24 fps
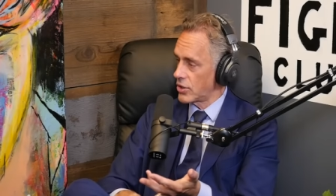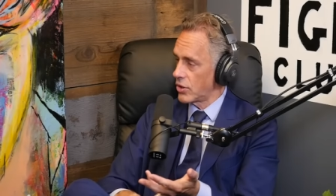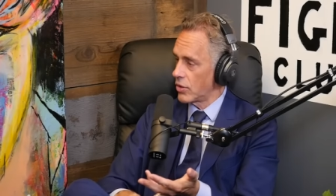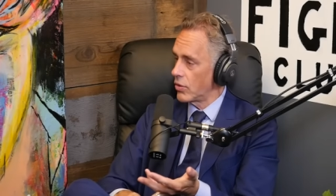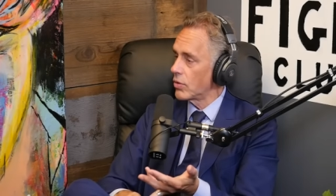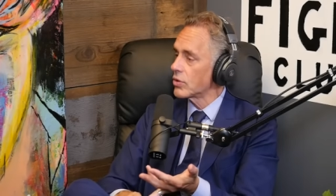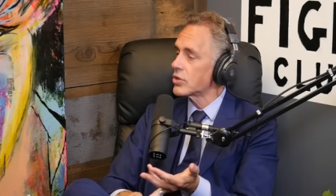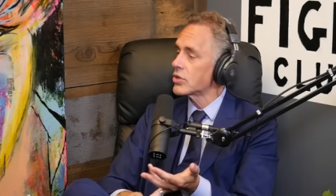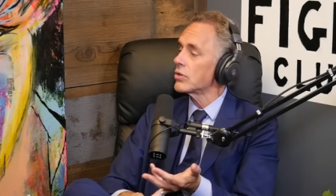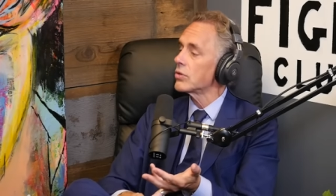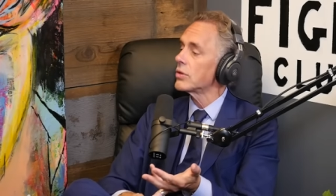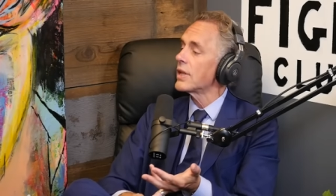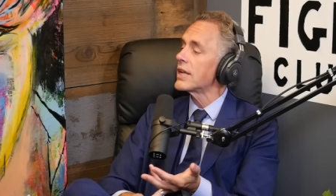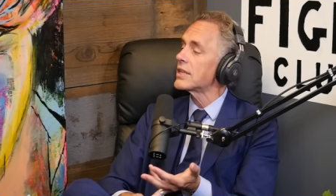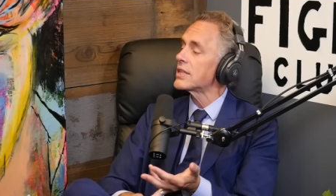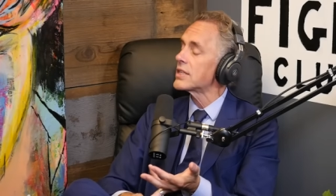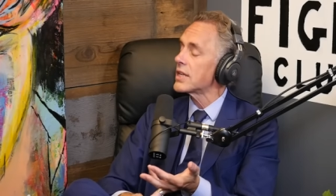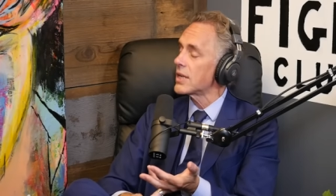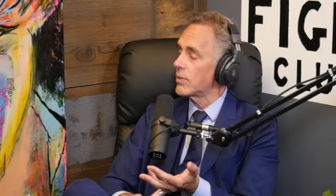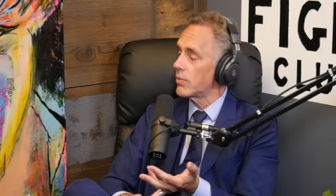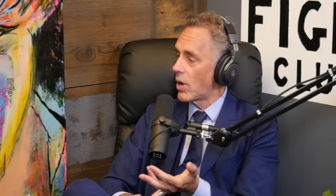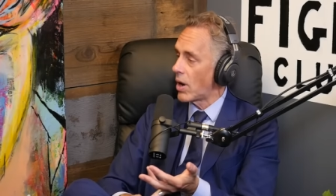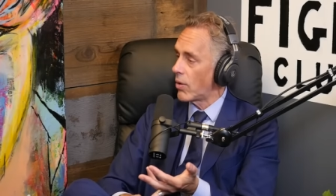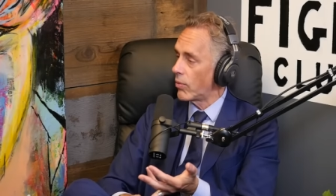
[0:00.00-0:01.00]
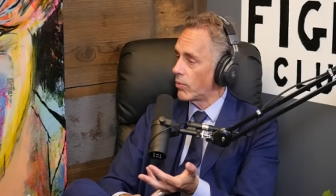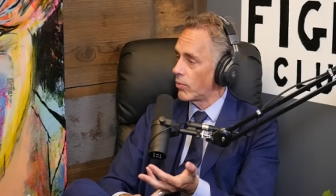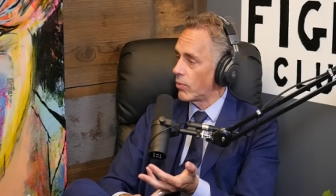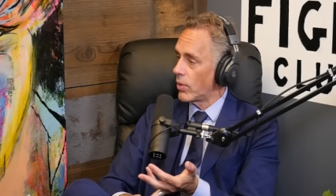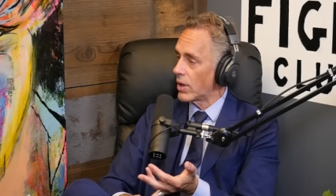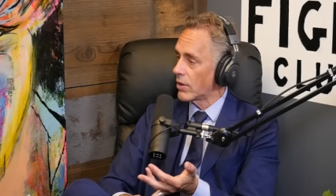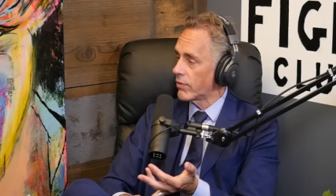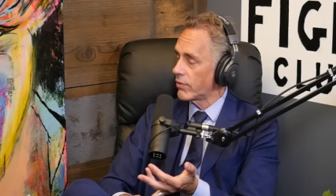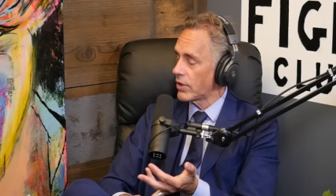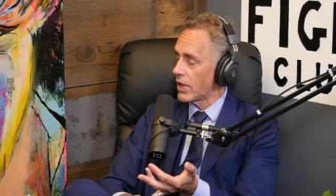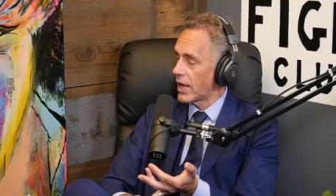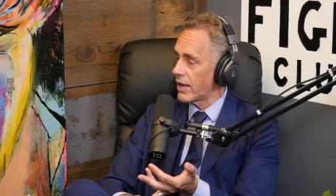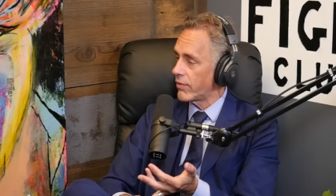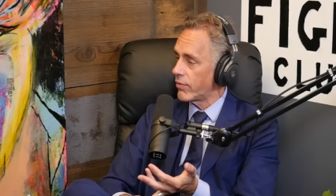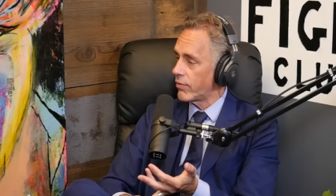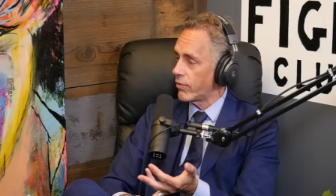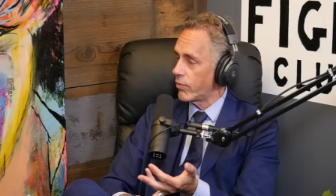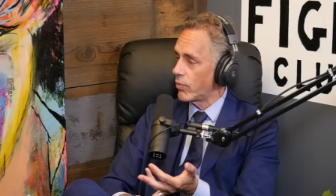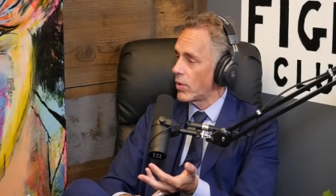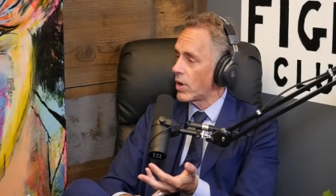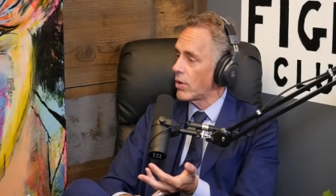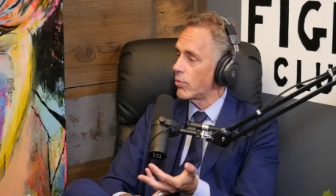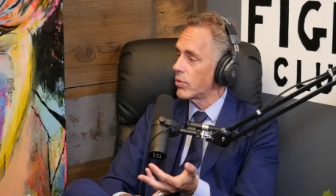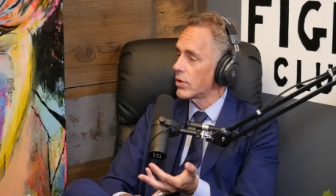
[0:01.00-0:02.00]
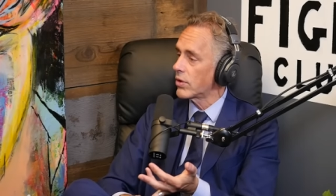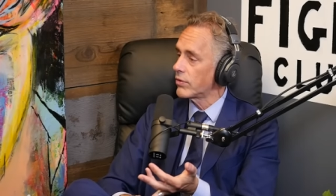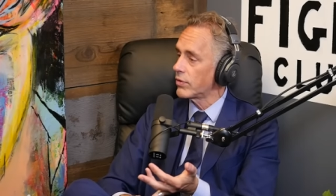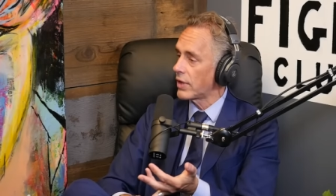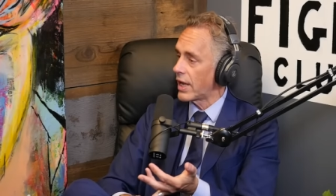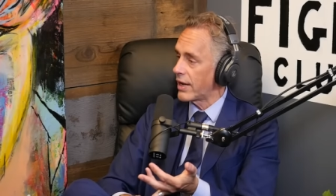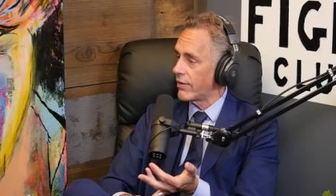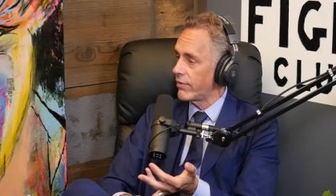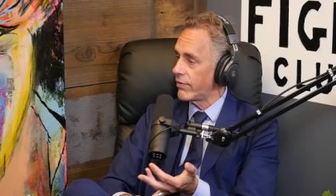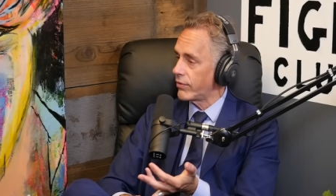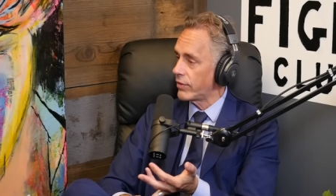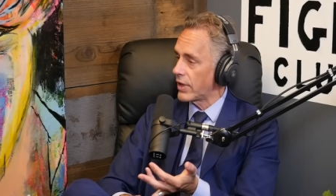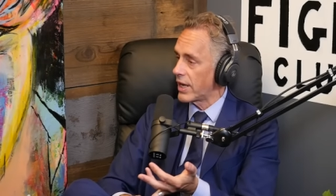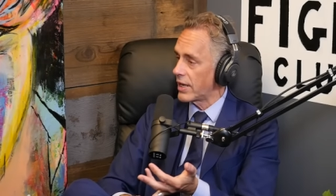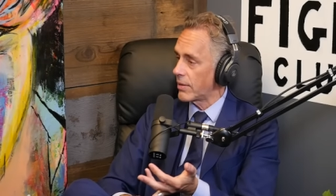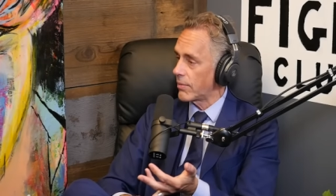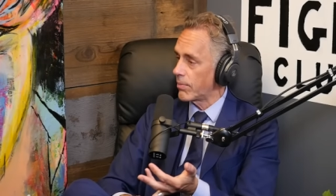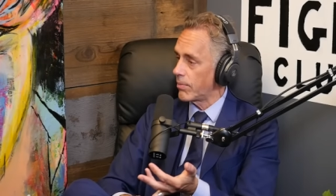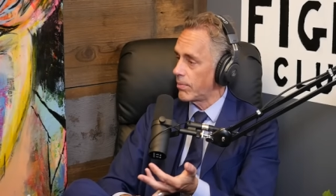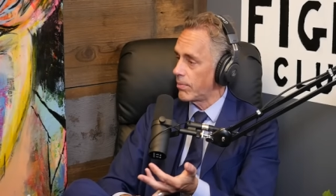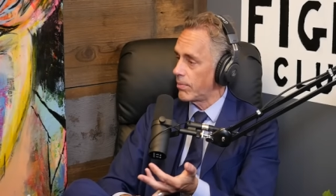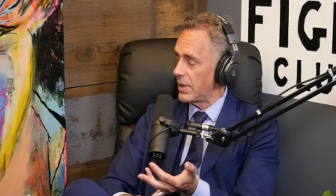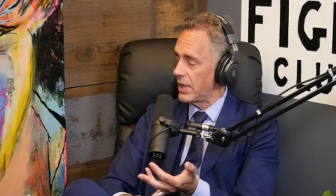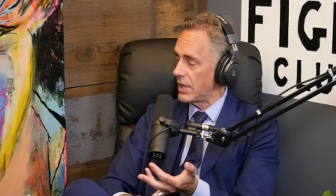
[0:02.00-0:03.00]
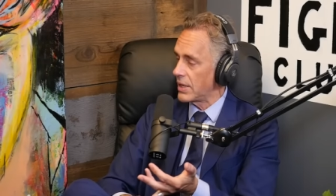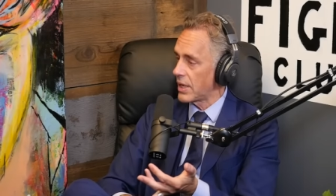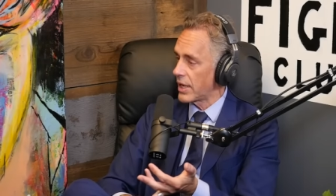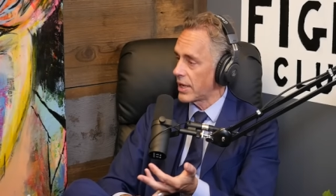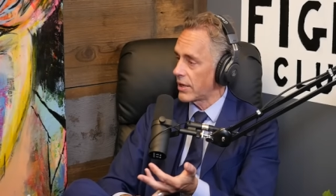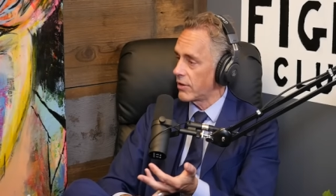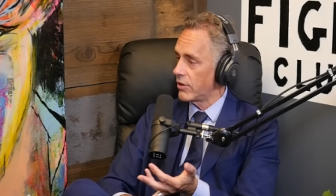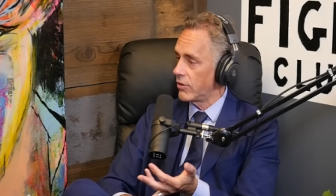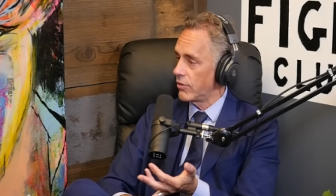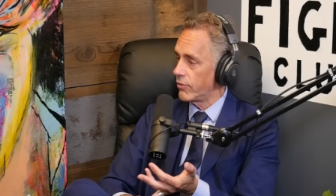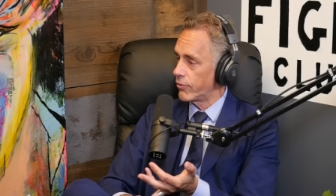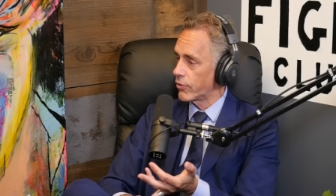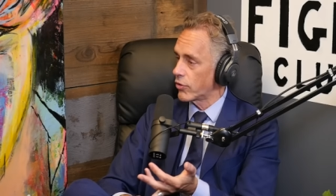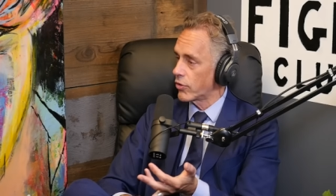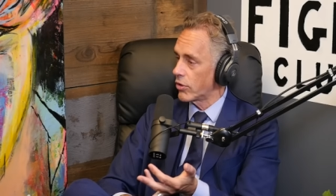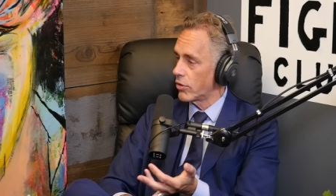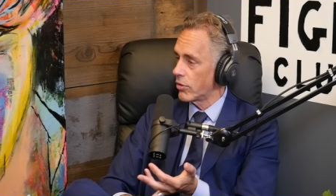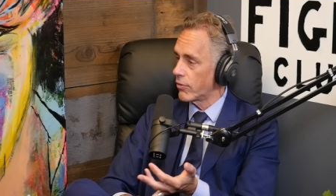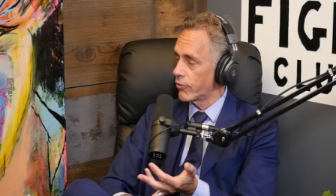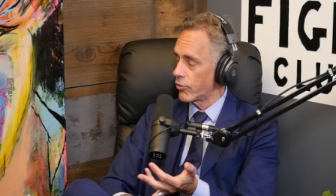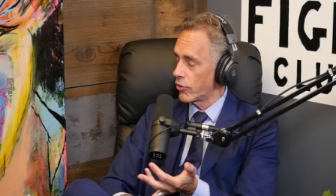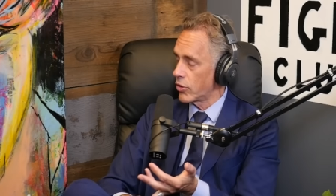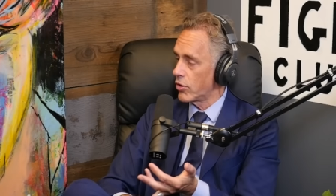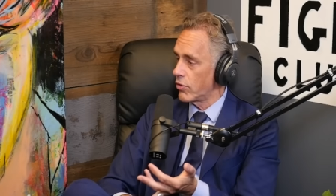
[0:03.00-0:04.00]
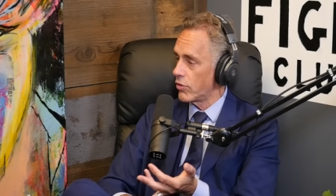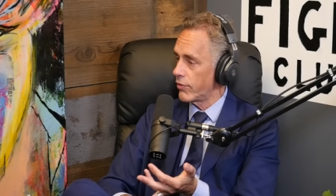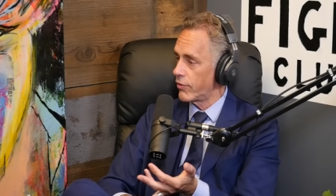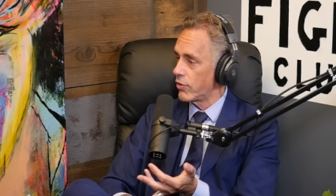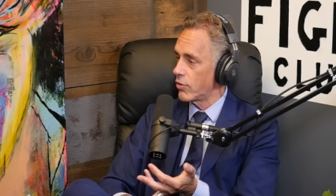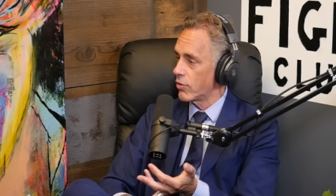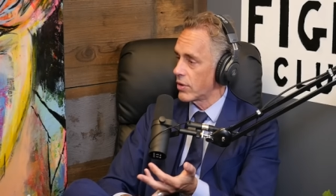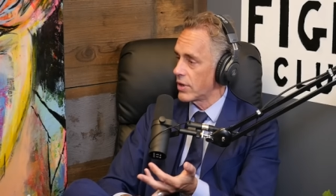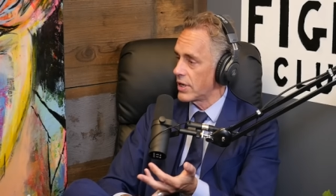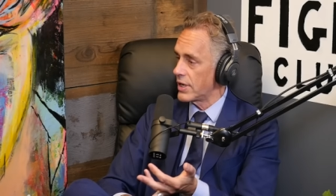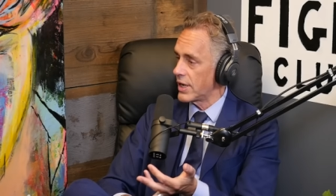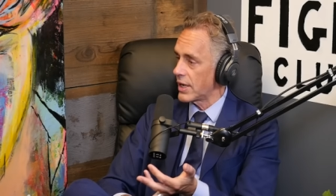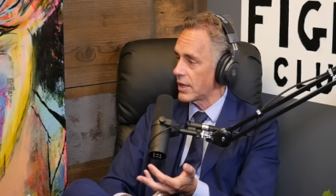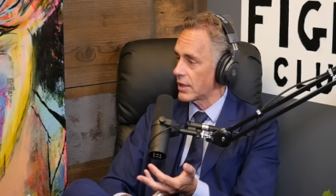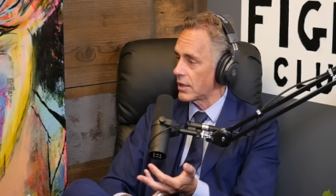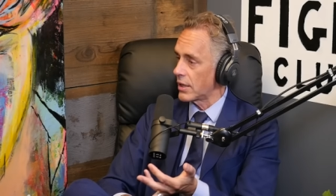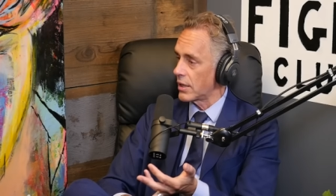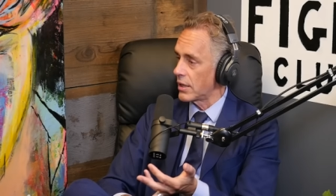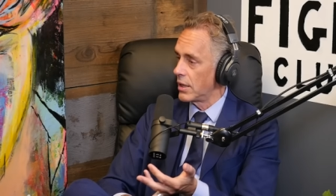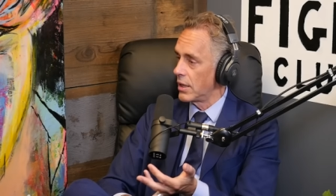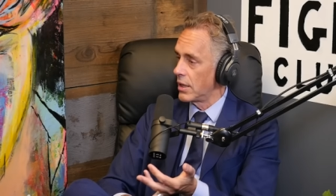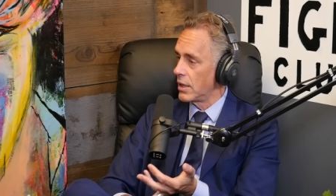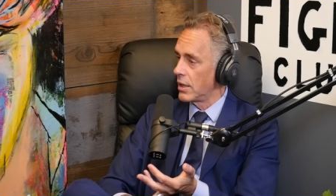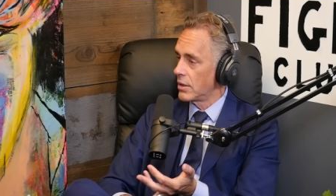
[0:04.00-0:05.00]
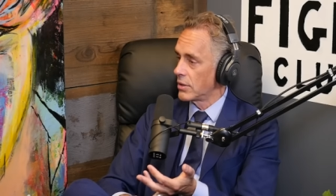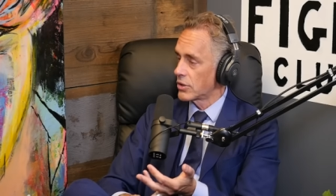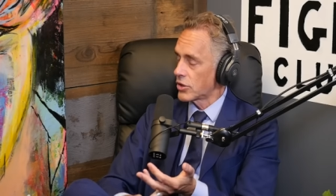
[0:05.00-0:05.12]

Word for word: So let's say, what would life have been like for you if you were addicted?